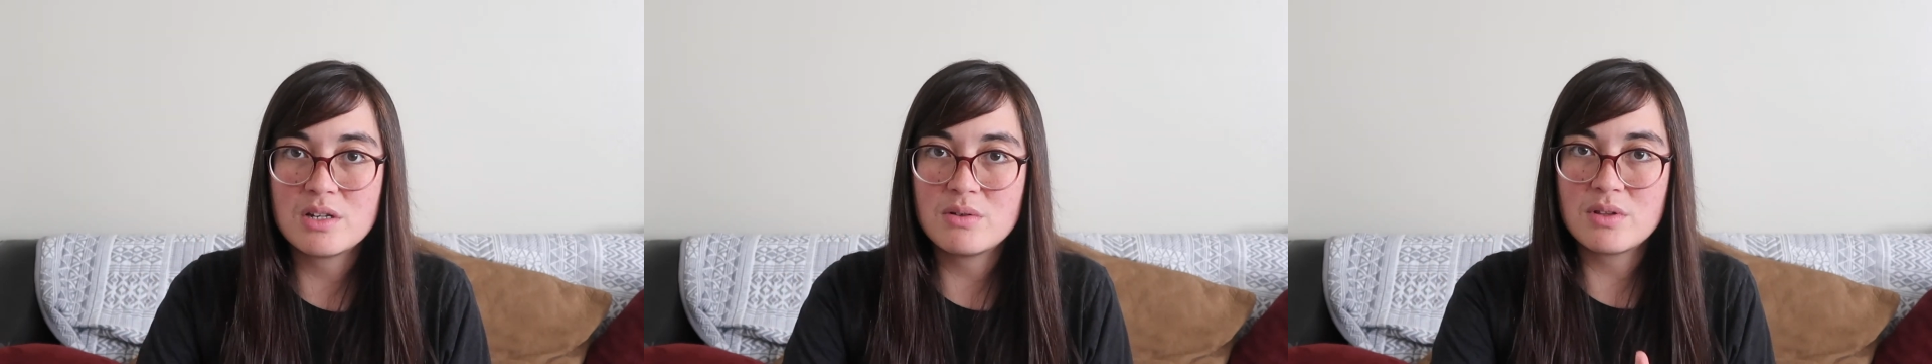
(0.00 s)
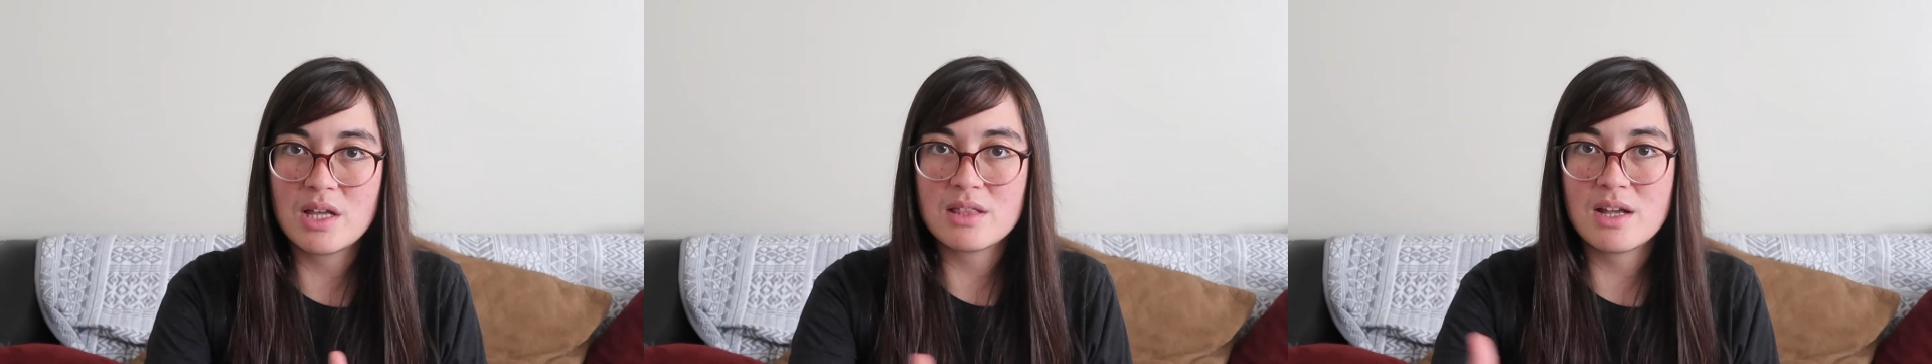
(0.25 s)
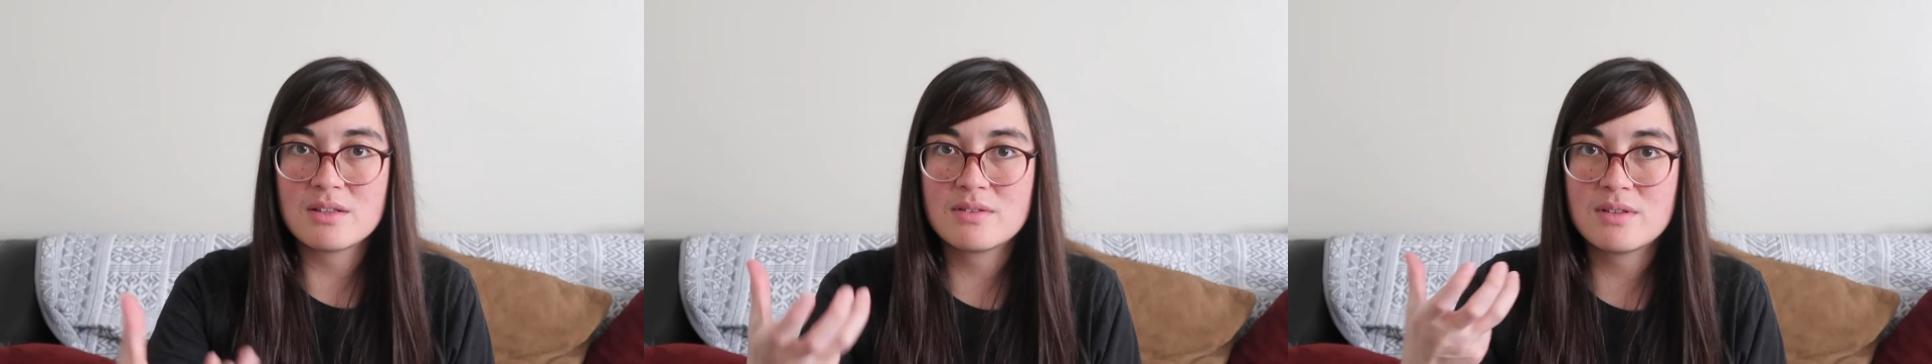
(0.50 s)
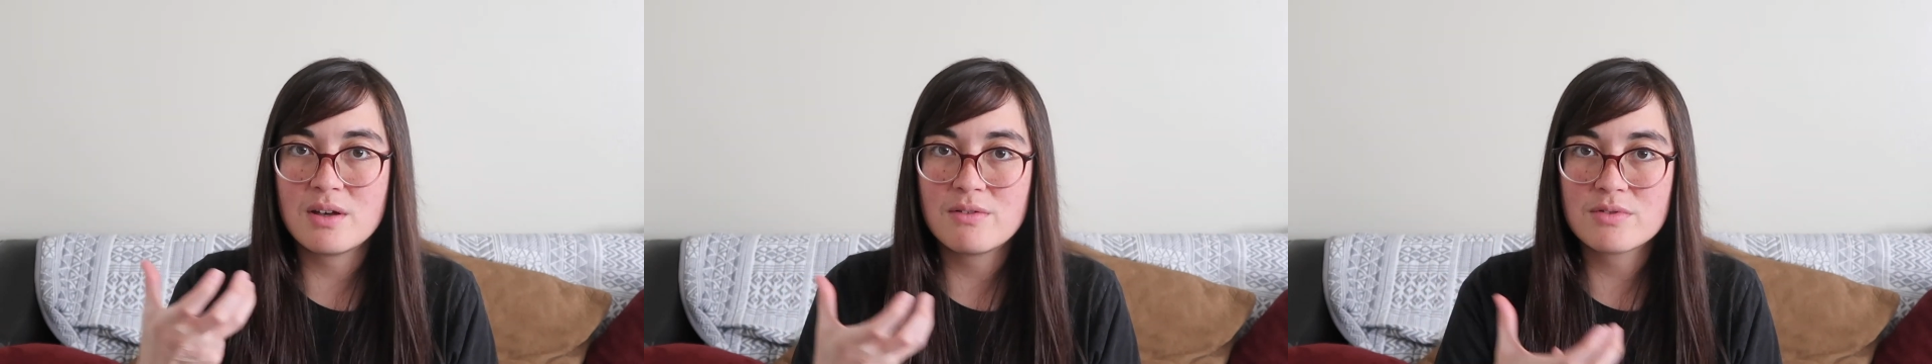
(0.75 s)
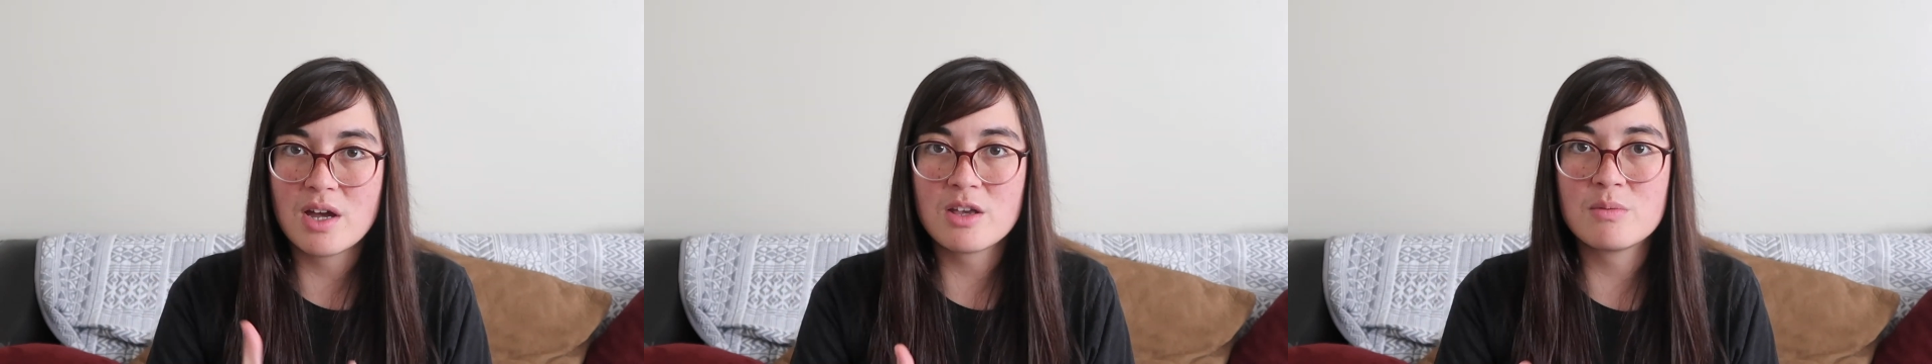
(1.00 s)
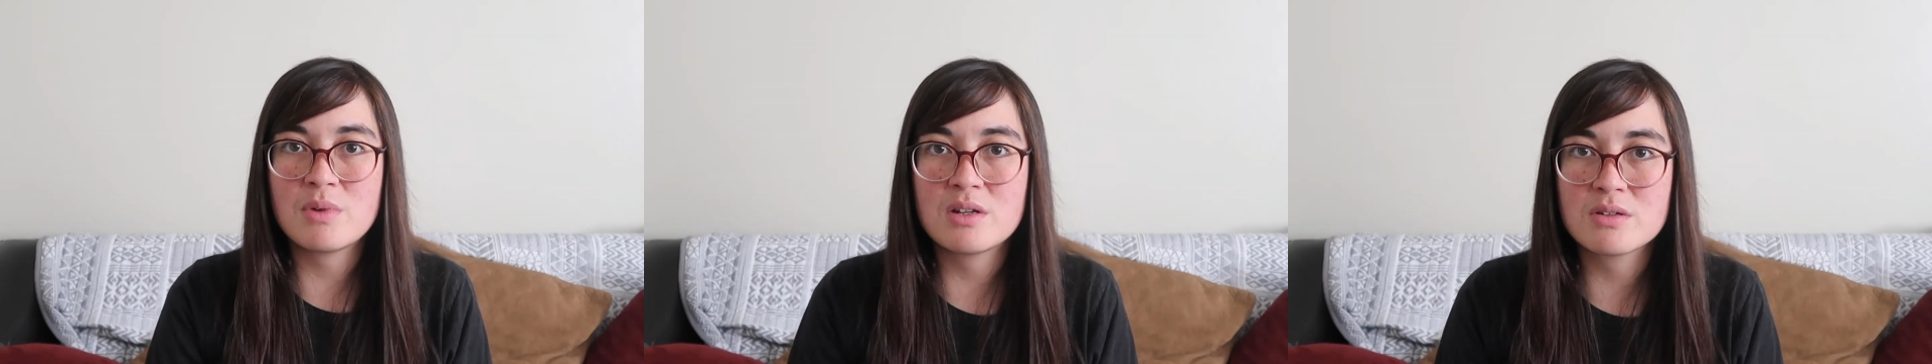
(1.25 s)
do like that
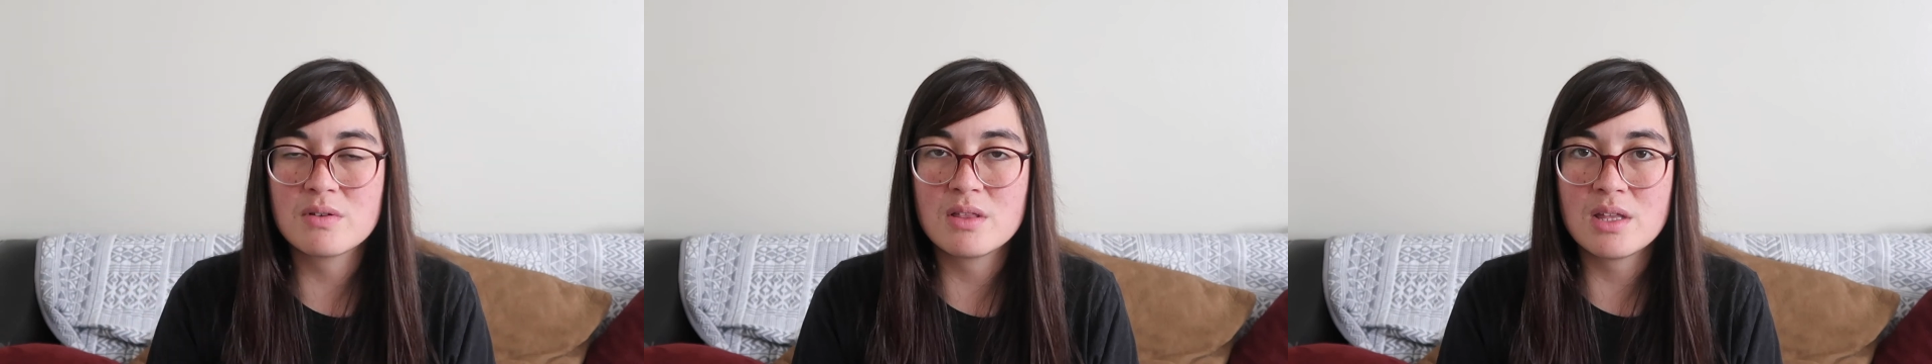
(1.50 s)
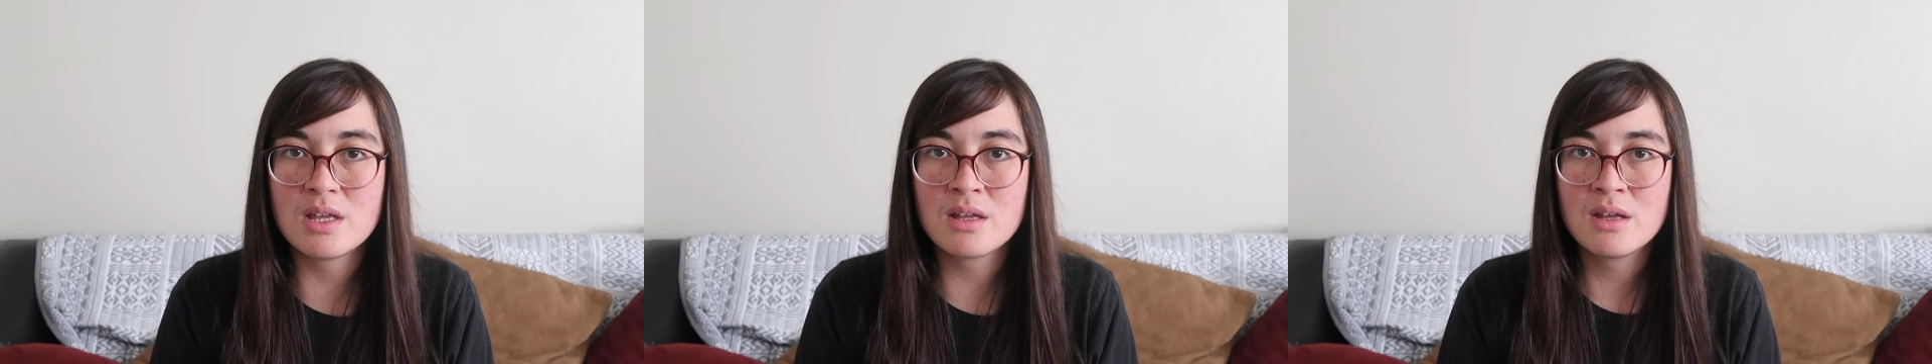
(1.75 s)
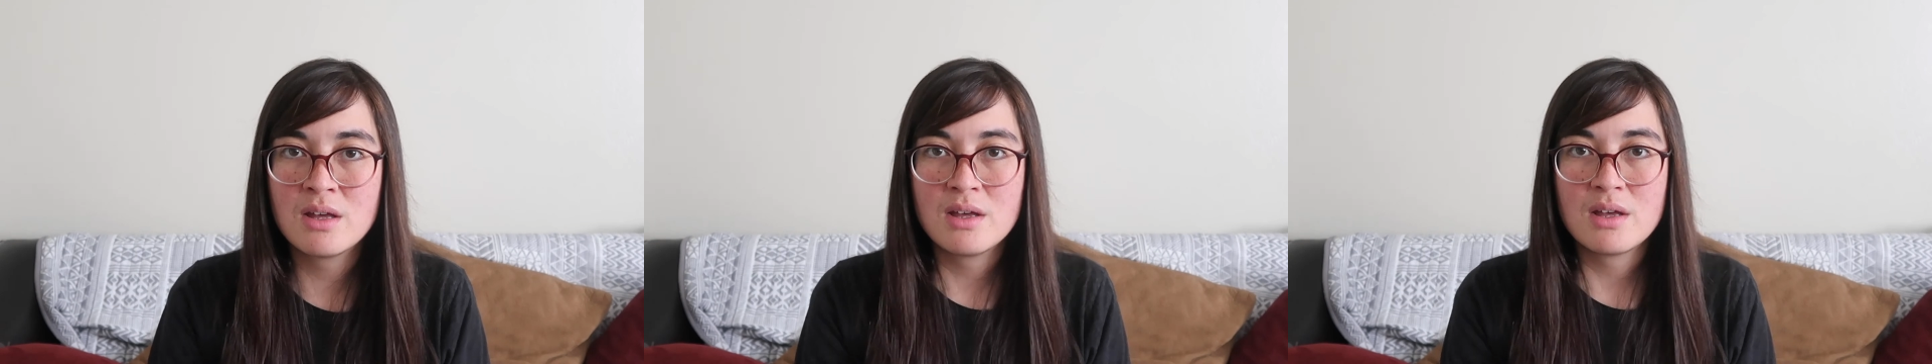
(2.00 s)
self-documentary thing.